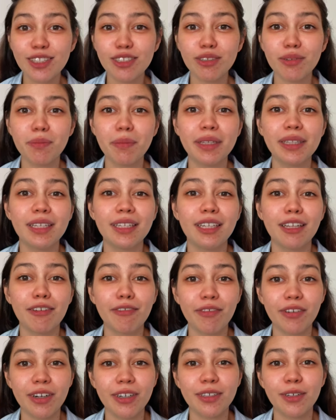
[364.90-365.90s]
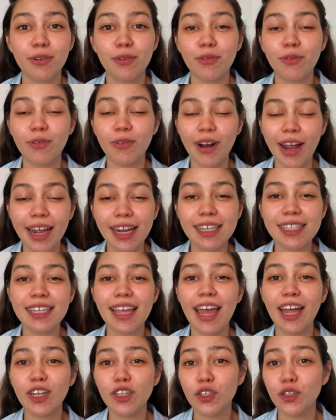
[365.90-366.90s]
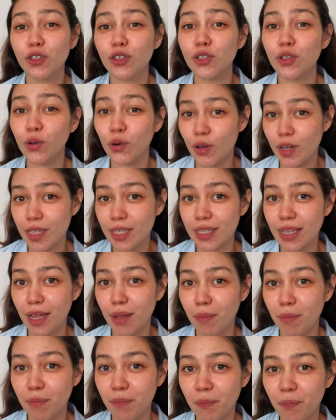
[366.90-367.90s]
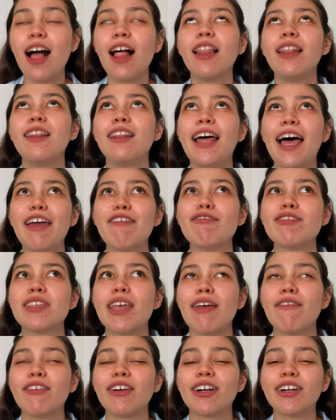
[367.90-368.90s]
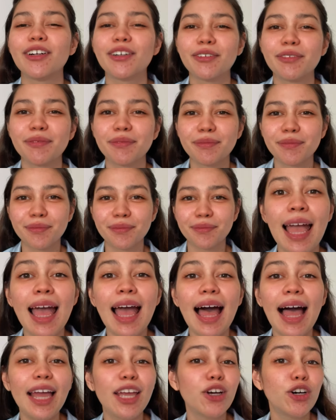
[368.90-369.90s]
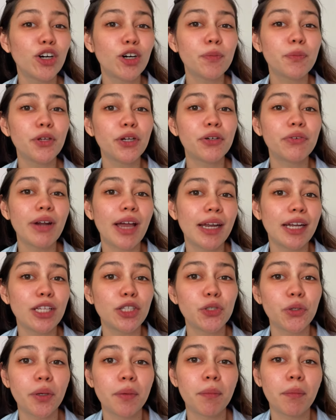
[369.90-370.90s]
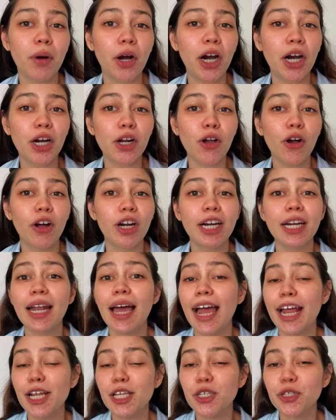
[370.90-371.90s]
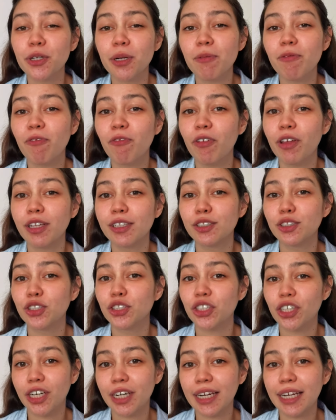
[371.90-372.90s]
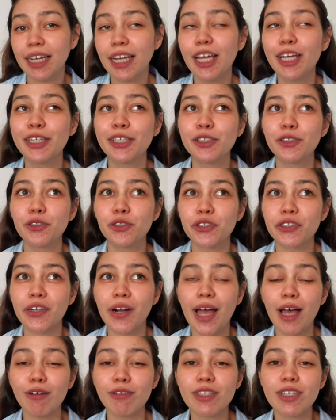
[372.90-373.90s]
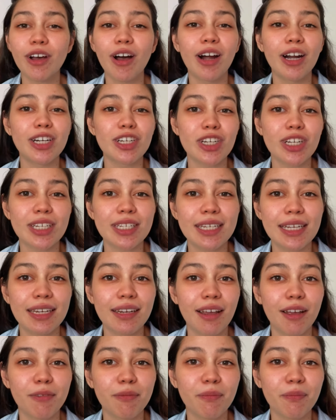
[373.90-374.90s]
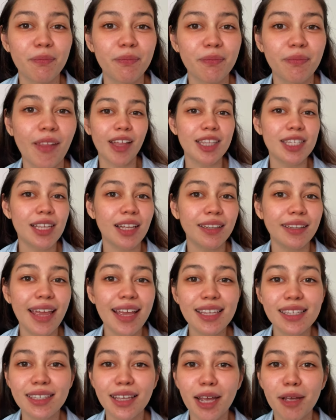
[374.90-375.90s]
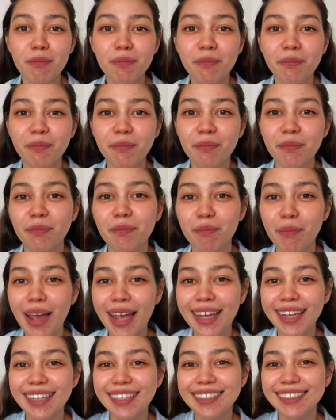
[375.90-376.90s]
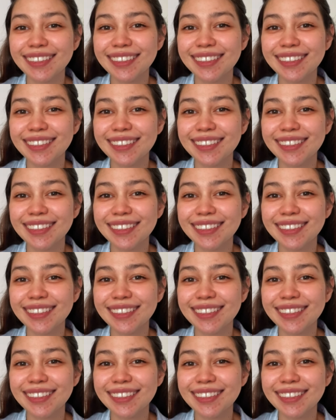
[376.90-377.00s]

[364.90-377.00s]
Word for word: to be delivered right at your doorstep. A lifesaver. I hope you're ready to embark on an ice cream filled journey throughout Argentina. Until next time, bye!